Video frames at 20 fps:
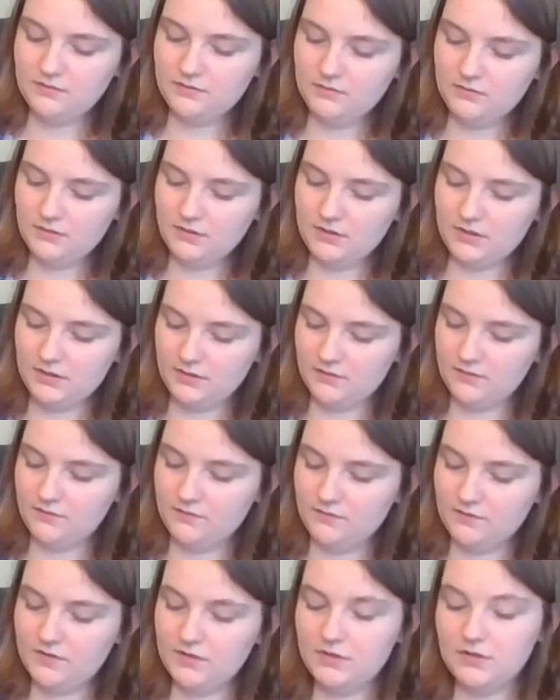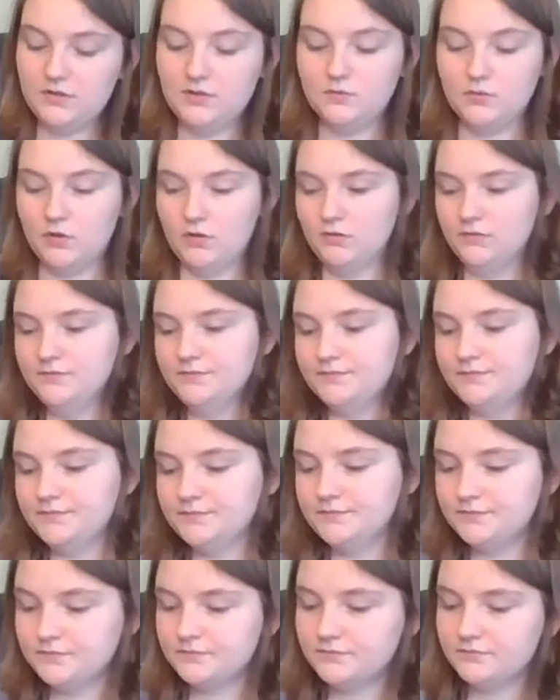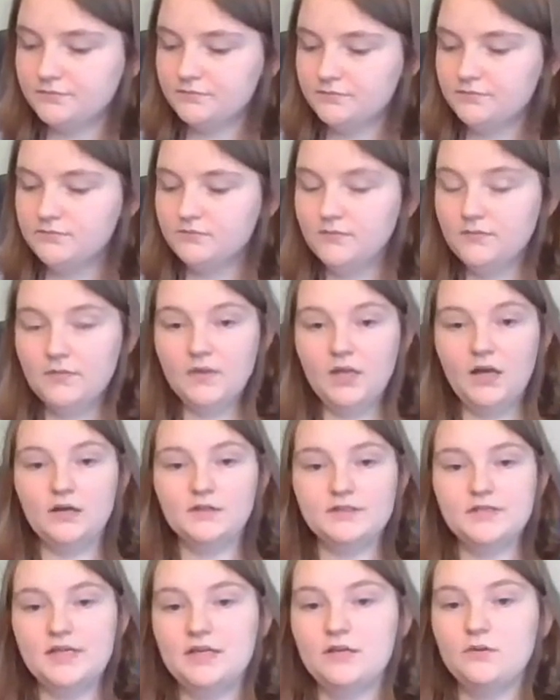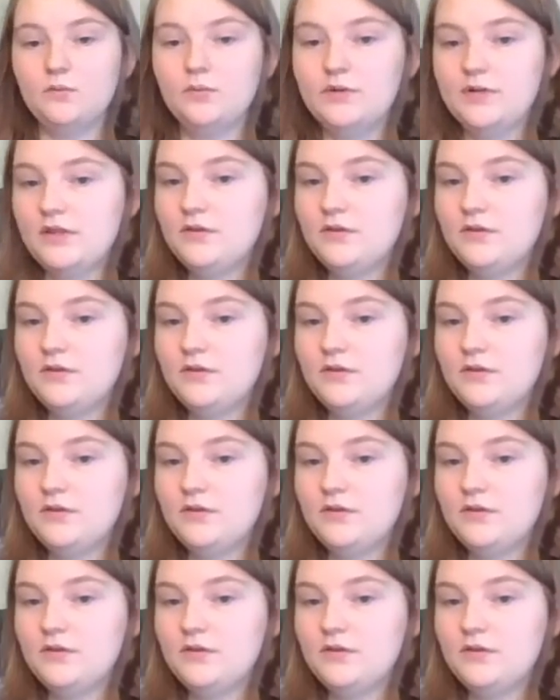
of the roll. I'll take one of the